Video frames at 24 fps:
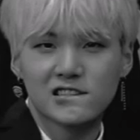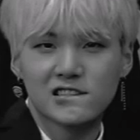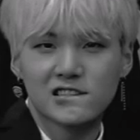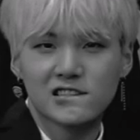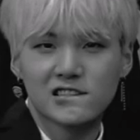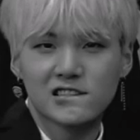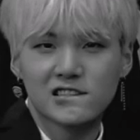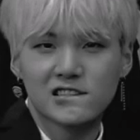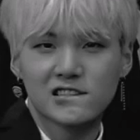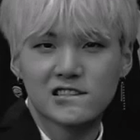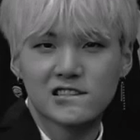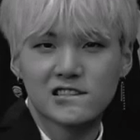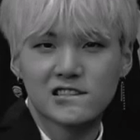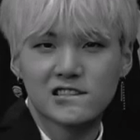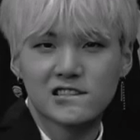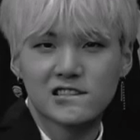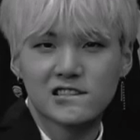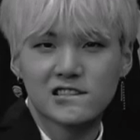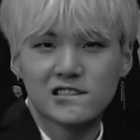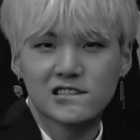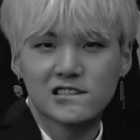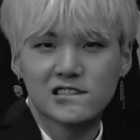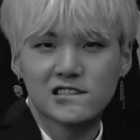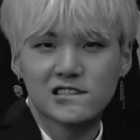
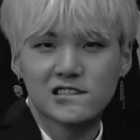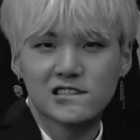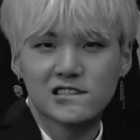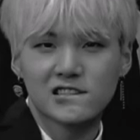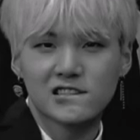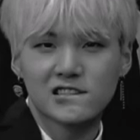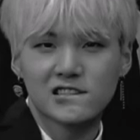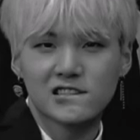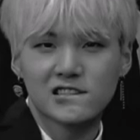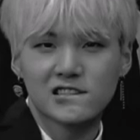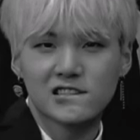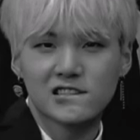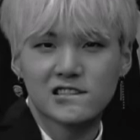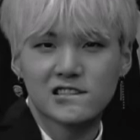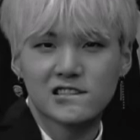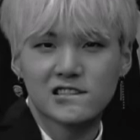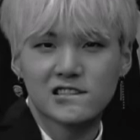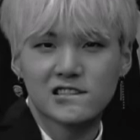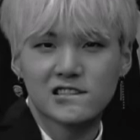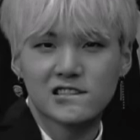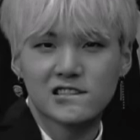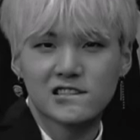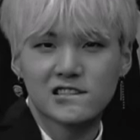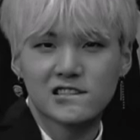
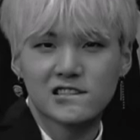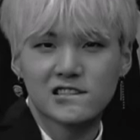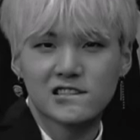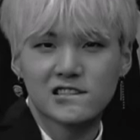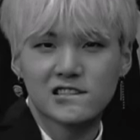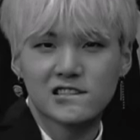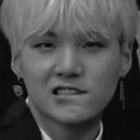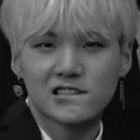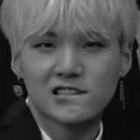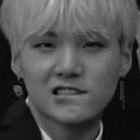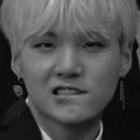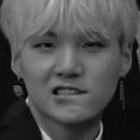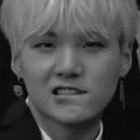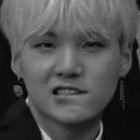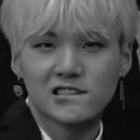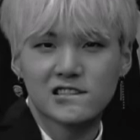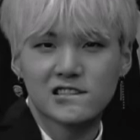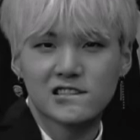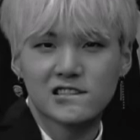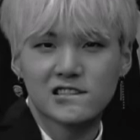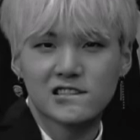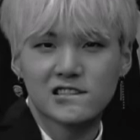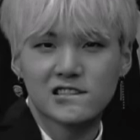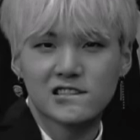
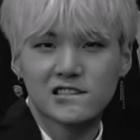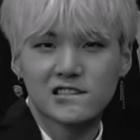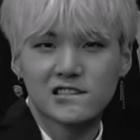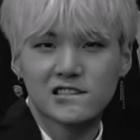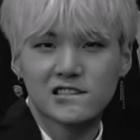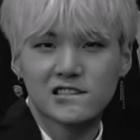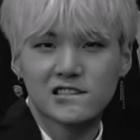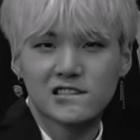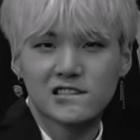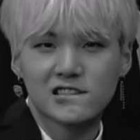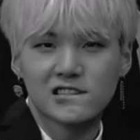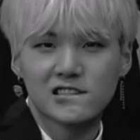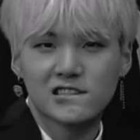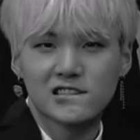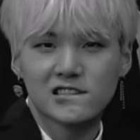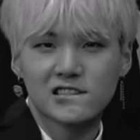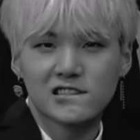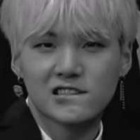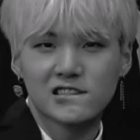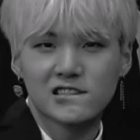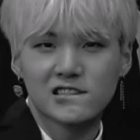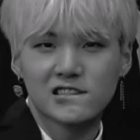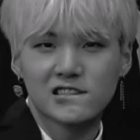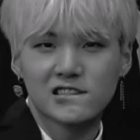
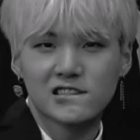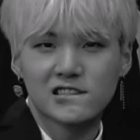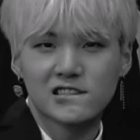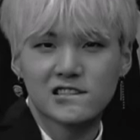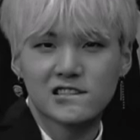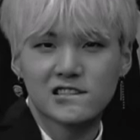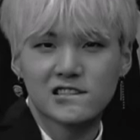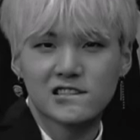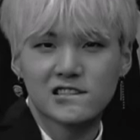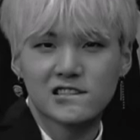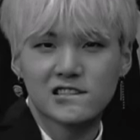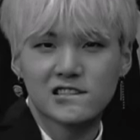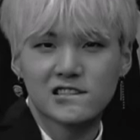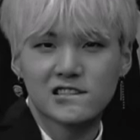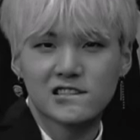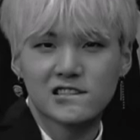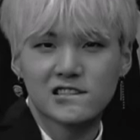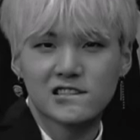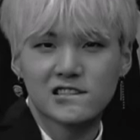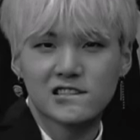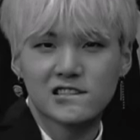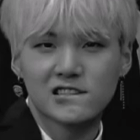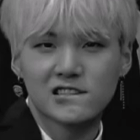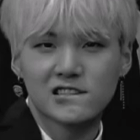
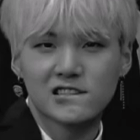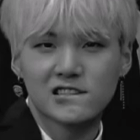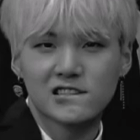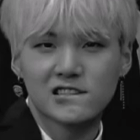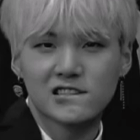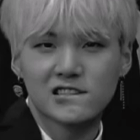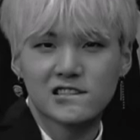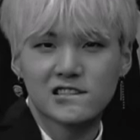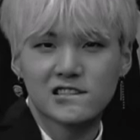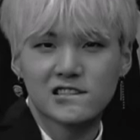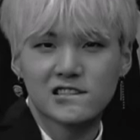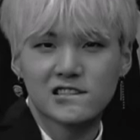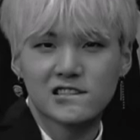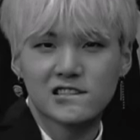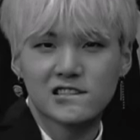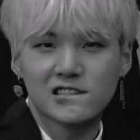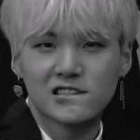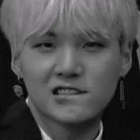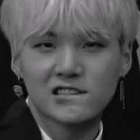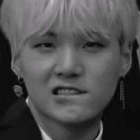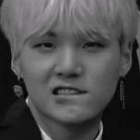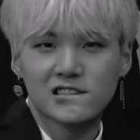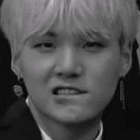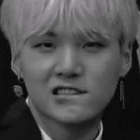
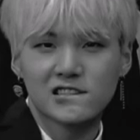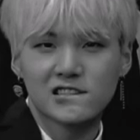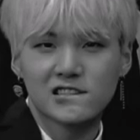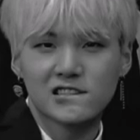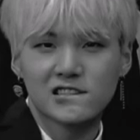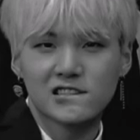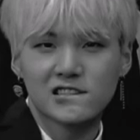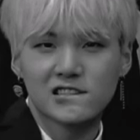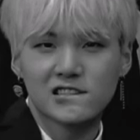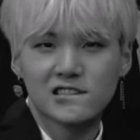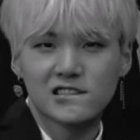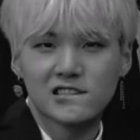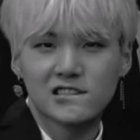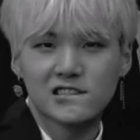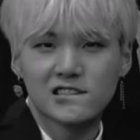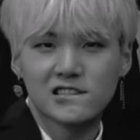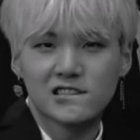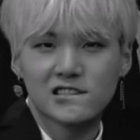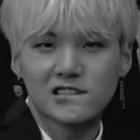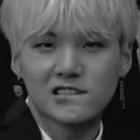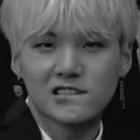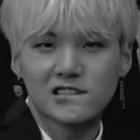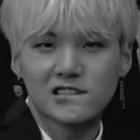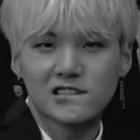
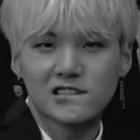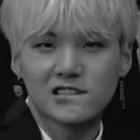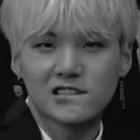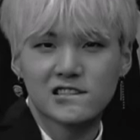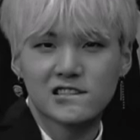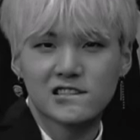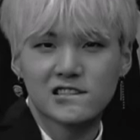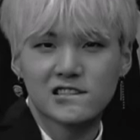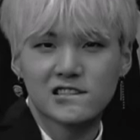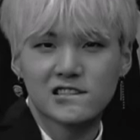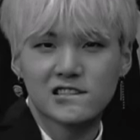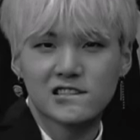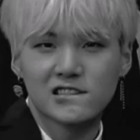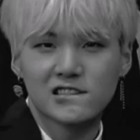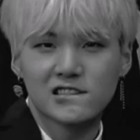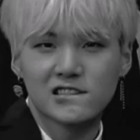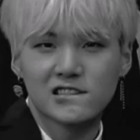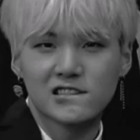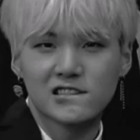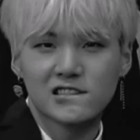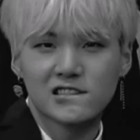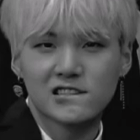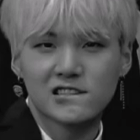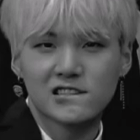(no lip movement)